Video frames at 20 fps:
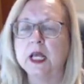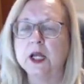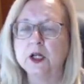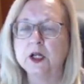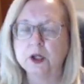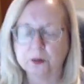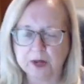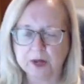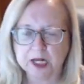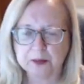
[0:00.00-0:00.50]

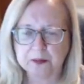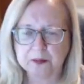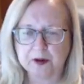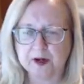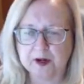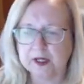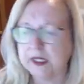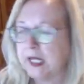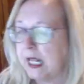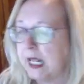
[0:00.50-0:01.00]
Correct,
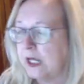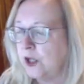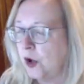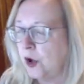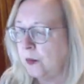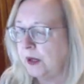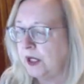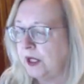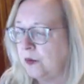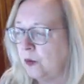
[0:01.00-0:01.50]
Brandon. And
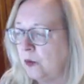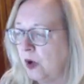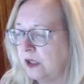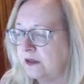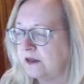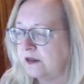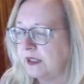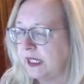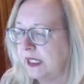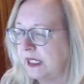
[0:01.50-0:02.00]
nobody
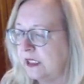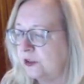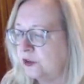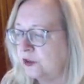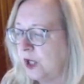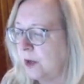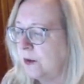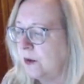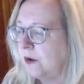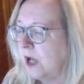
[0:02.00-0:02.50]
wants to get in
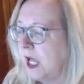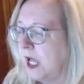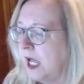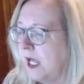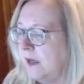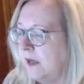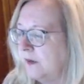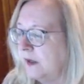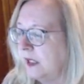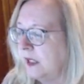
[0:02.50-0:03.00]
trouble.
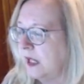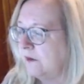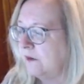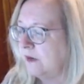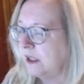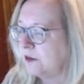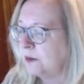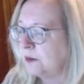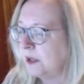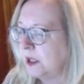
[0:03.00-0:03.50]
The left
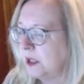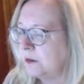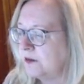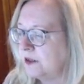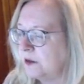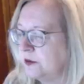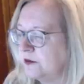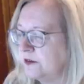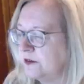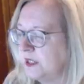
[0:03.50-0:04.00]
has become
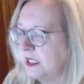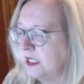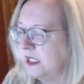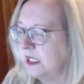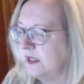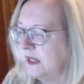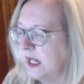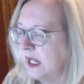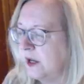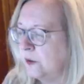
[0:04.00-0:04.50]
so
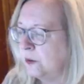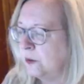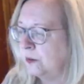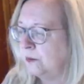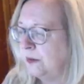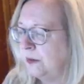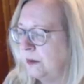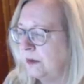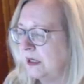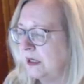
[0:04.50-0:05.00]
sickening they are
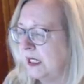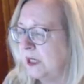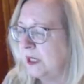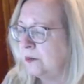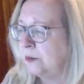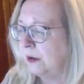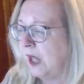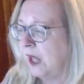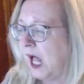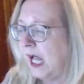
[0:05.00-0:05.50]
biblically
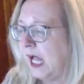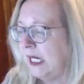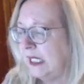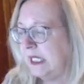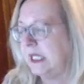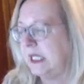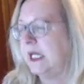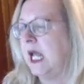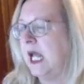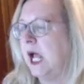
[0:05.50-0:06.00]

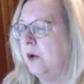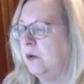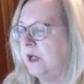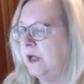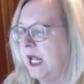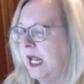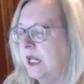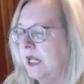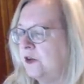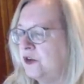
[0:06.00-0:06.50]
blinded. I would
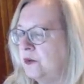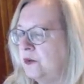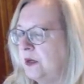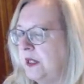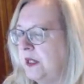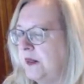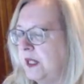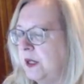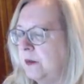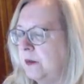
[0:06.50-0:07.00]
hate to be
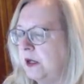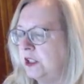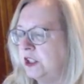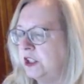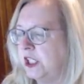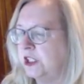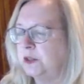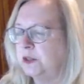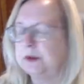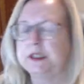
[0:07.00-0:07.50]
them on
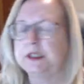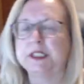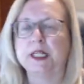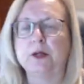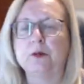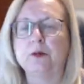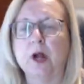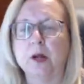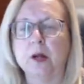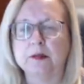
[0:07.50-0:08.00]
Judgment Day,
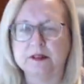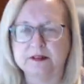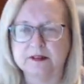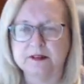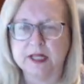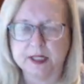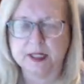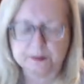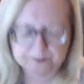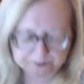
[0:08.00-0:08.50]
Robin
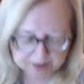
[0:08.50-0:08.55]
said.